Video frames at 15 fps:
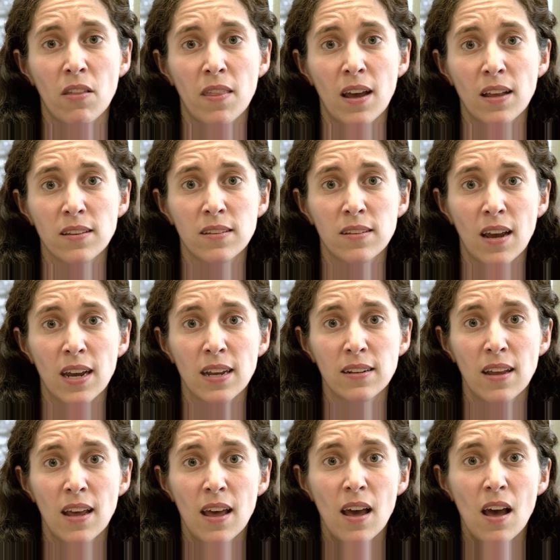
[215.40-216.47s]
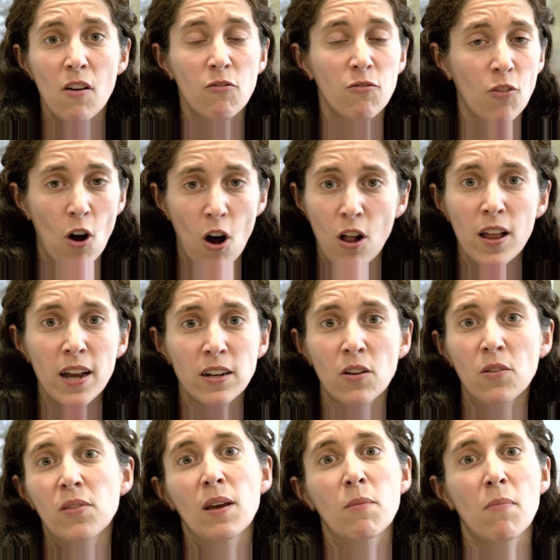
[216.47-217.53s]
on that site. For all I
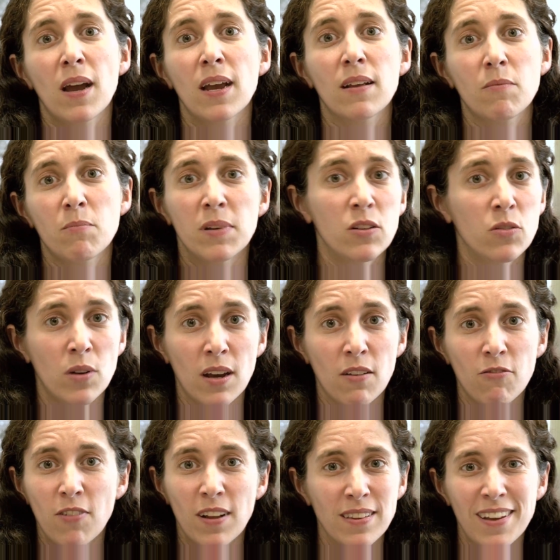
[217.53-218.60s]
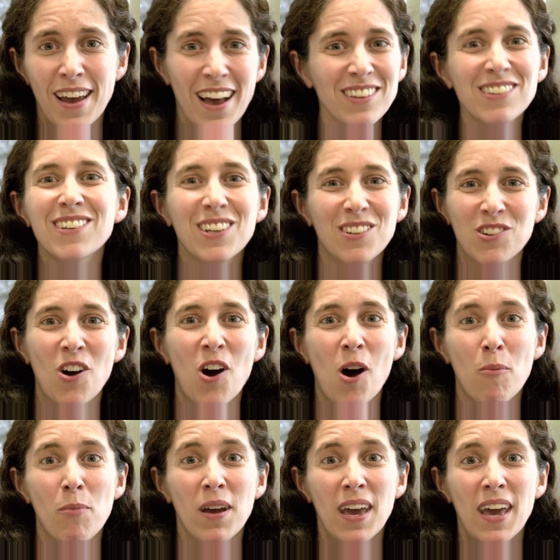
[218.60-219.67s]
know, they might be doing a fantastic
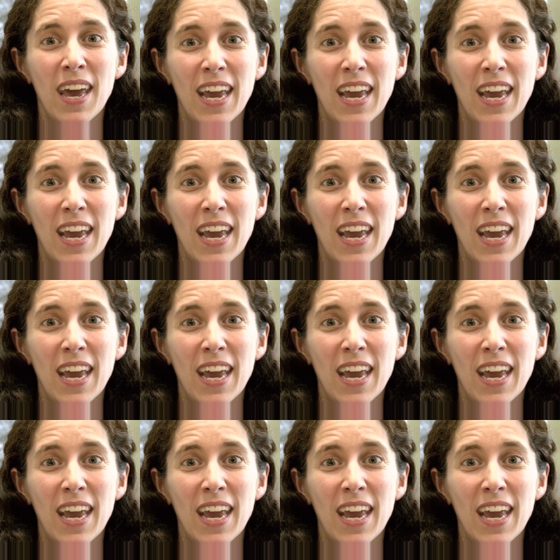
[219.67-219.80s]
job